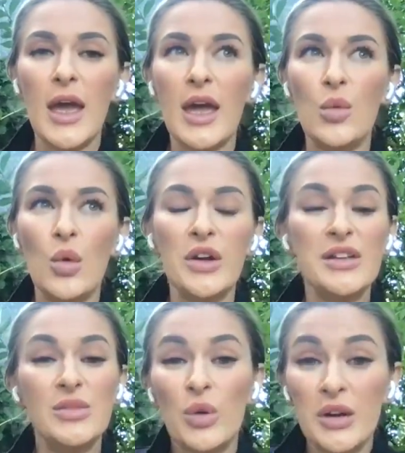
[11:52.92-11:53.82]
and we're
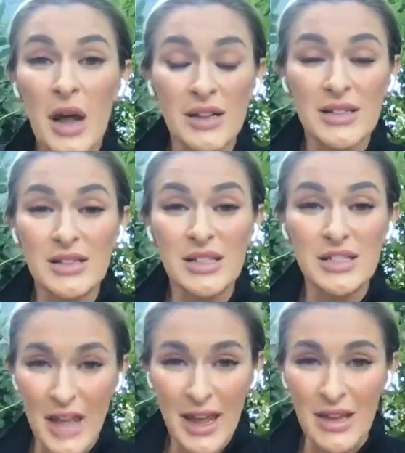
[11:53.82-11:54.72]
we're not the
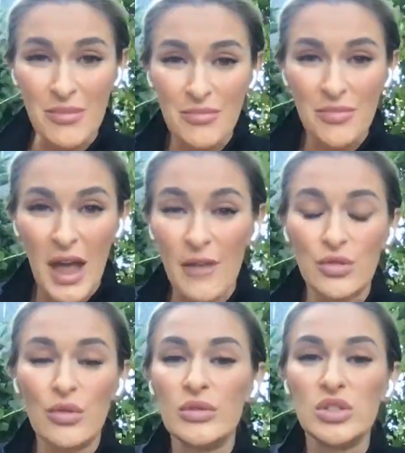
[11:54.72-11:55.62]
same
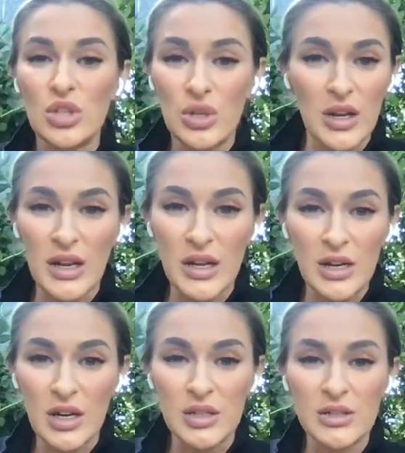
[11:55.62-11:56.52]
after those 30
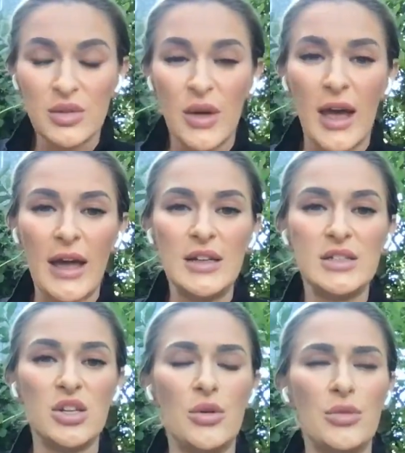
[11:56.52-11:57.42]
years okay
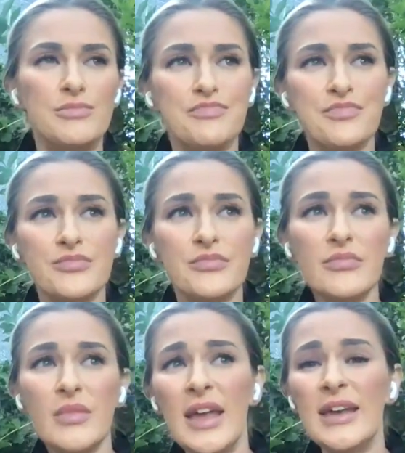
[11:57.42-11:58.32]
so
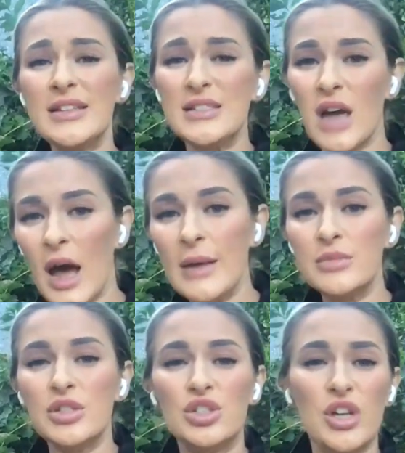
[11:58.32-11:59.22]
and it's time
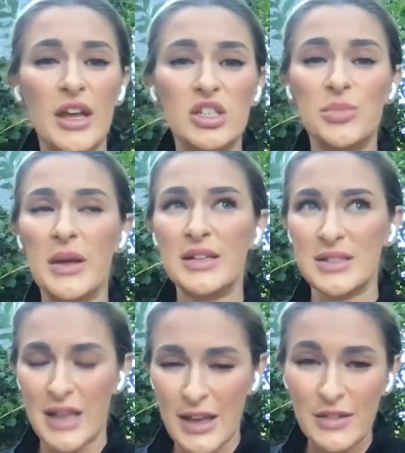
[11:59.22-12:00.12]
to change because
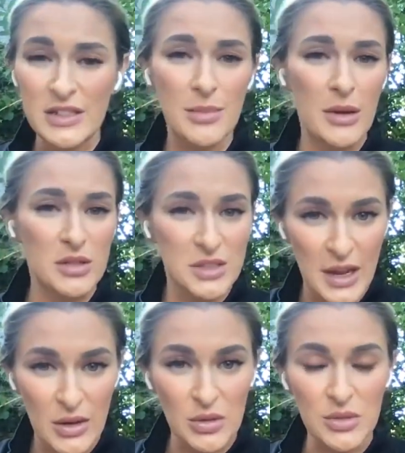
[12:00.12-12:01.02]
life is about
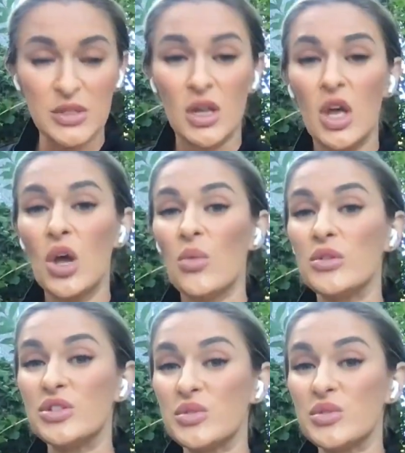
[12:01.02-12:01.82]
cycles which